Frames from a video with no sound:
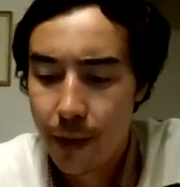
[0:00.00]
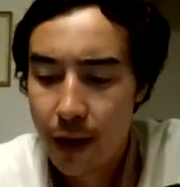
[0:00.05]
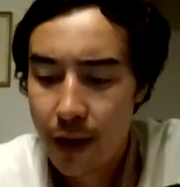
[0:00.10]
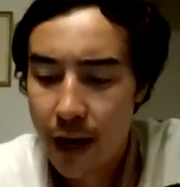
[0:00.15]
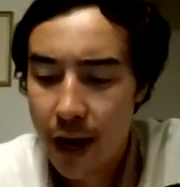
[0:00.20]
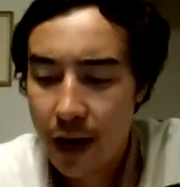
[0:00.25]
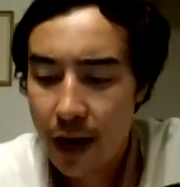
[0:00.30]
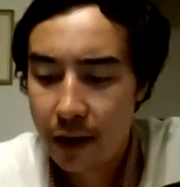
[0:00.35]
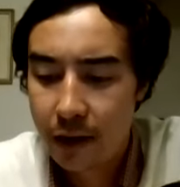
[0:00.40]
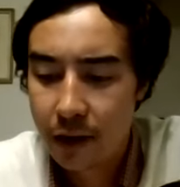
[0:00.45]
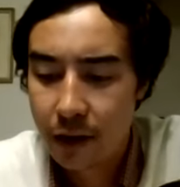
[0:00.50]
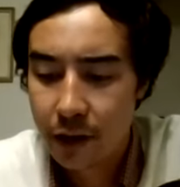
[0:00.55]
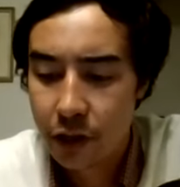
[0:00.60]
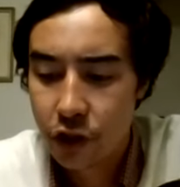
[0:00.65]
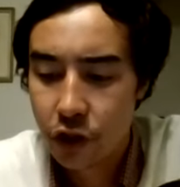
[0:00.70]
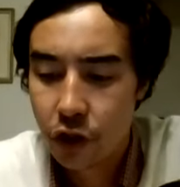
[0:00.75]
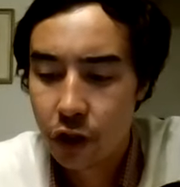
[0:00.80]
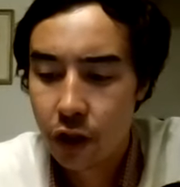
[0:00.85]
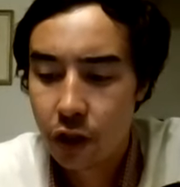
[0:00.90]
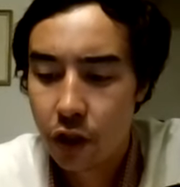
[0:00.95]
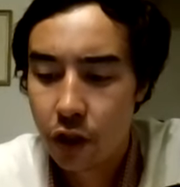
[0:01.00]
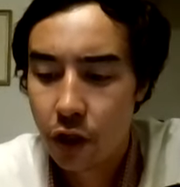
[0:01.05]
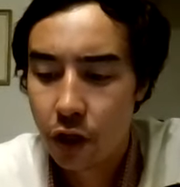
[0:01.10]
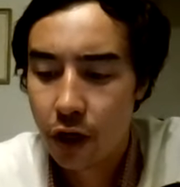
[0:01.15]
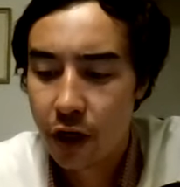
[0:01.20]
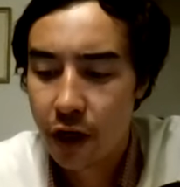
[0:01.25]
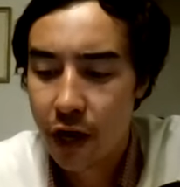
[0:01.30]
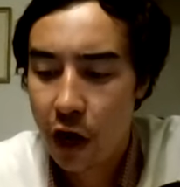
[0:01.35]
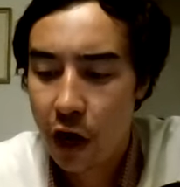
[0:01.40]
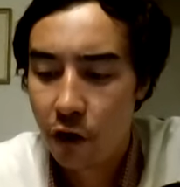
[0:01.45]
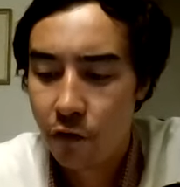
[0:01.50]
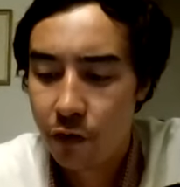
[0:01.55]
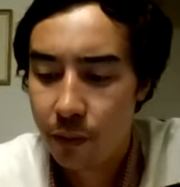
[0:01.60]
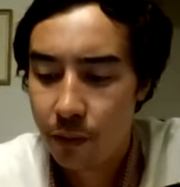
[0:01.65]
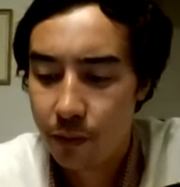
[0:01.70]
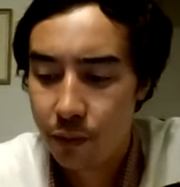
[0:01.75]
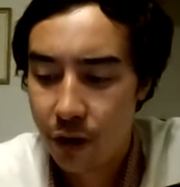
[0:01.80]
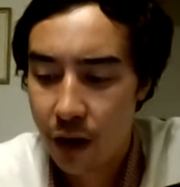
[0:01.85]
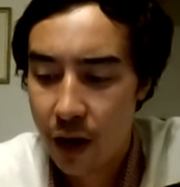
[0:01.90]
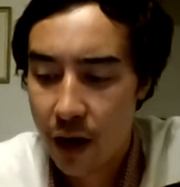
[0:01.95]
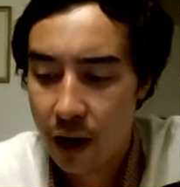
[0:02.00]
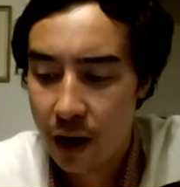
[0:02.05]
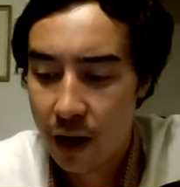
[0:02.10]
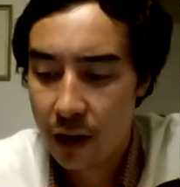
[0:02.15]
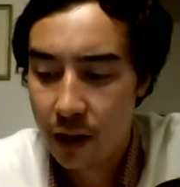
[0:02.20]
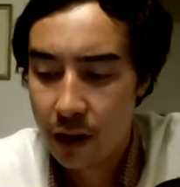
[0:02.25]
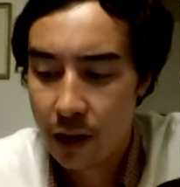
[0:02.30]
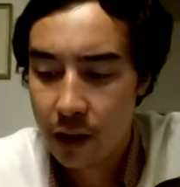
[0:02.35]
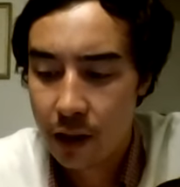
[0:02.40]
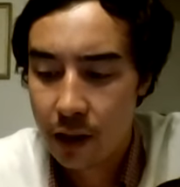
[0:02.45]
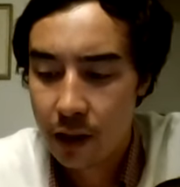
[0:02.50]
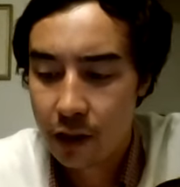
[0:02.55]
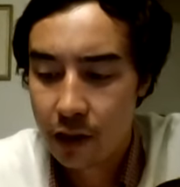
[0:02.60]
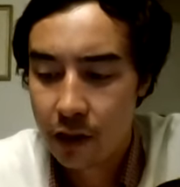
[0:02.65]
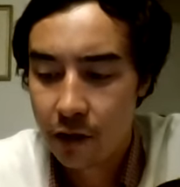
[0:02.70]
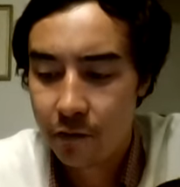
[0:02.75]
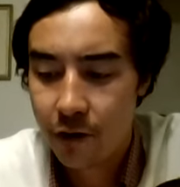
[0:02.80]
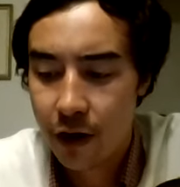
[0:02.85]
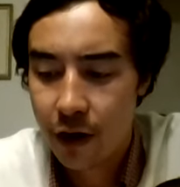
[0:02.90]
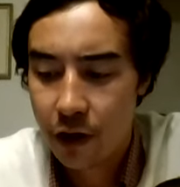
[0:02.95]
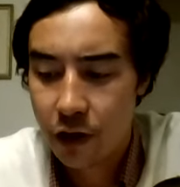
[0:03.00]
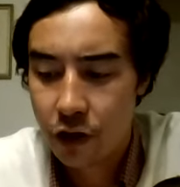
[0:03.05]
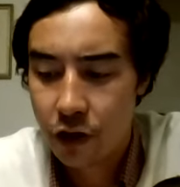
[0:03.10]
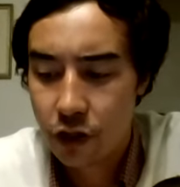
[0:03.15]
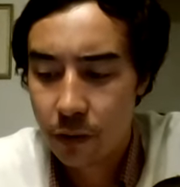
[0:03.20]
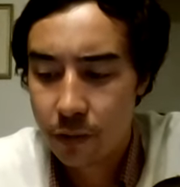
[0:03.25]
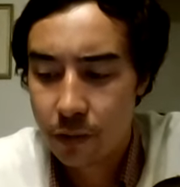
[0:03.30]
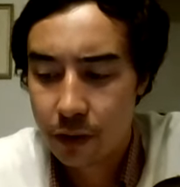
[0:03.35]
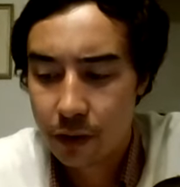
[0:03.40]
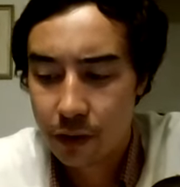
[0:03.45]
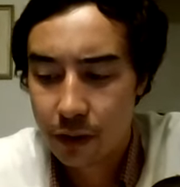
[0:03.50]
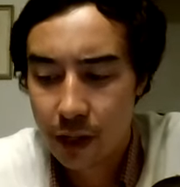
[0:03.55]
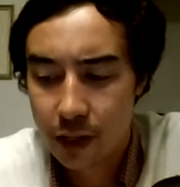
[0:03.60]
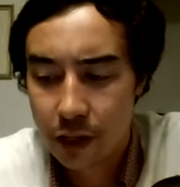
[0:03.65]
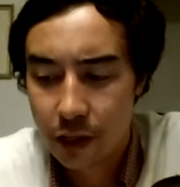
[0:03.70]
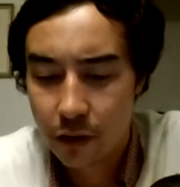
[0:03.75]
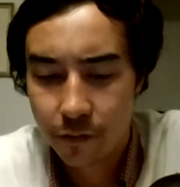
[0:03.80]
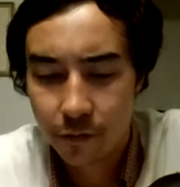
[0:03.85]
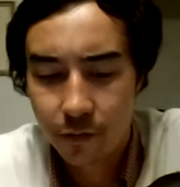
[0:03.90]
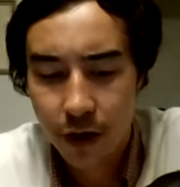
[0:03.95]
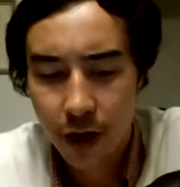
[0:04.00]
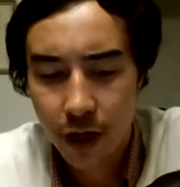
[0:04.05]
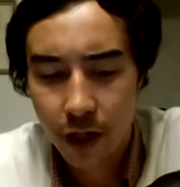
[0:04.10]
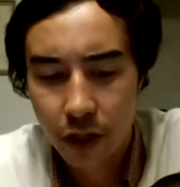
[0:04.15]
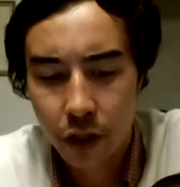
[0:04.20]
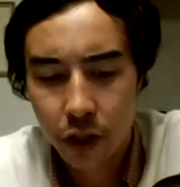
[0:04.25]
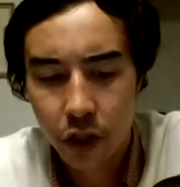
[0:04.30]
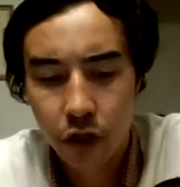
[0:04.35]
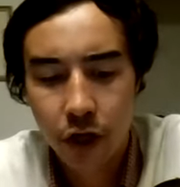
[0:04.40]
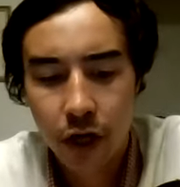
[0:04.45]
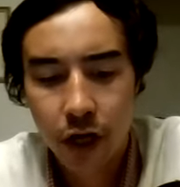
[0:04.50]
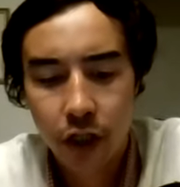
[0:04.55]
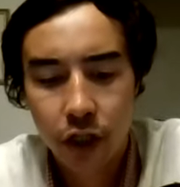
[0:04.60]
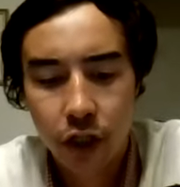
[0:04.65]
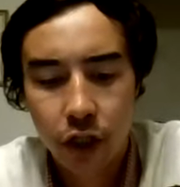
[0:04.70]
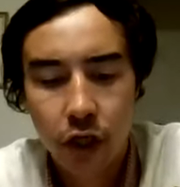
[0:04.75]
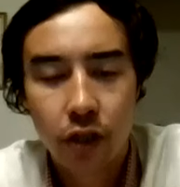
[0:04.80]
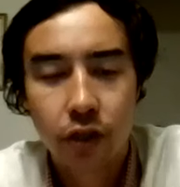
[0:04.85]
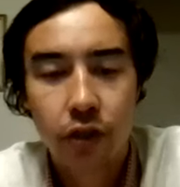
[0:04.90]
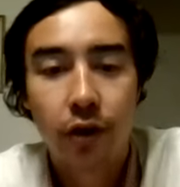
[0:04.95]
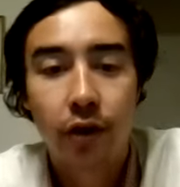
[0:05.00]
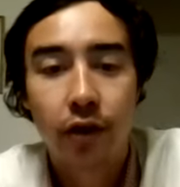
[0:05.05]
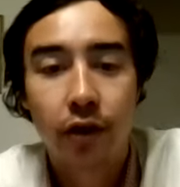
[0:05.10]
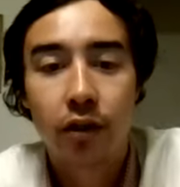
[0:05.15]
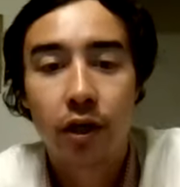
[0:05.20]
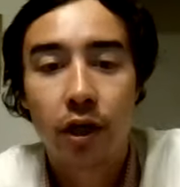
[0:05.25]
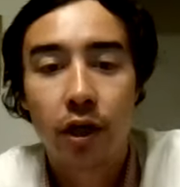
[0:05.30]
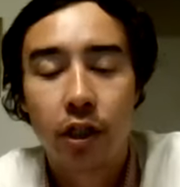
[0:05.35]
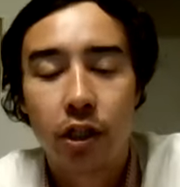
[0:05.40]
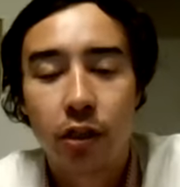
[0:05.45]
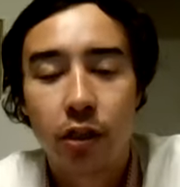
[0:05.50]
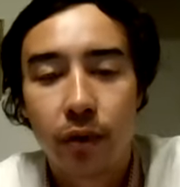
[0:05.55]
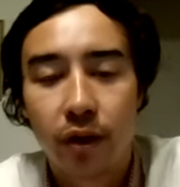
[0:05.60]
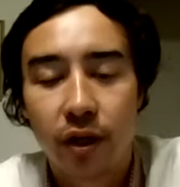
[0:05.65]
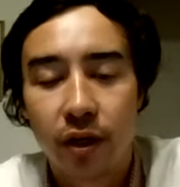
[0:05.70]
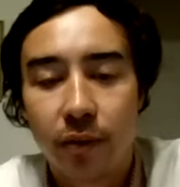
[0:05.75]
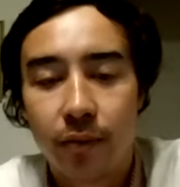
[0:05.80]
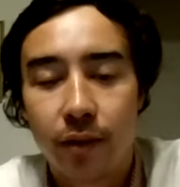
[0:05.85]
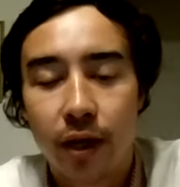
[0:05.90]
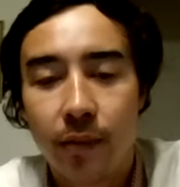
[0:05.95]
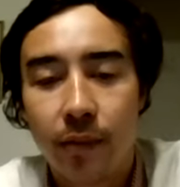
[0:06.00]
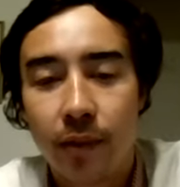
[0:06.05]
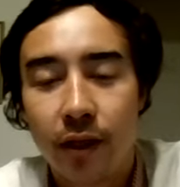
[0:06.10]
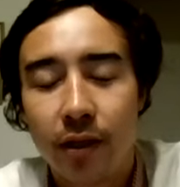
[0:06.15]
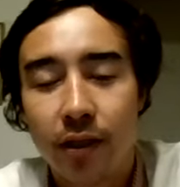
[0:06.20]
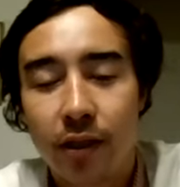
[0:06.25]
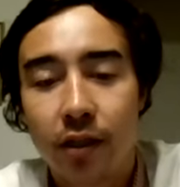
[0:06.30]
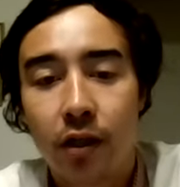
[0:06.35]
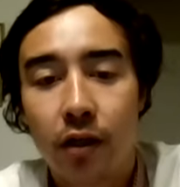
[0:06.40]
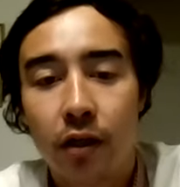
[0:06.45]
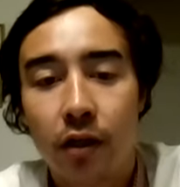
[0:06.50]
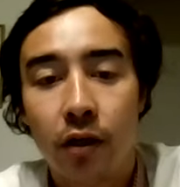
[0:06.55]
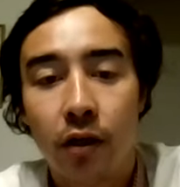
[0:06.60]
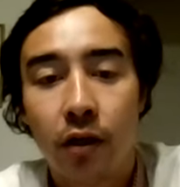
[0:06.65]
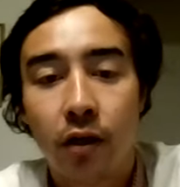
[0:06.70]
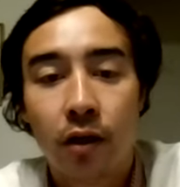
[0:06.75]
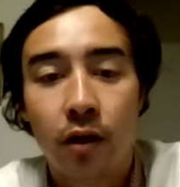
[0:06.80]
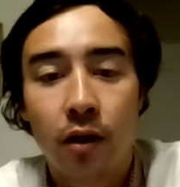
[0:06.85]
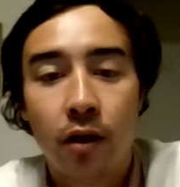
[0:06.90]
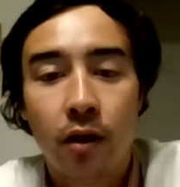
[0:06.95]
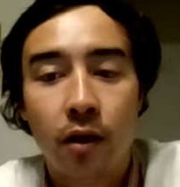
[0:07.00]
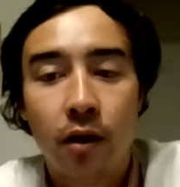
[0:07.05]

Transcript: Manhattan District Attorney Alvin Bragg has invited Trump to testify to grand jurors on his hush money payments to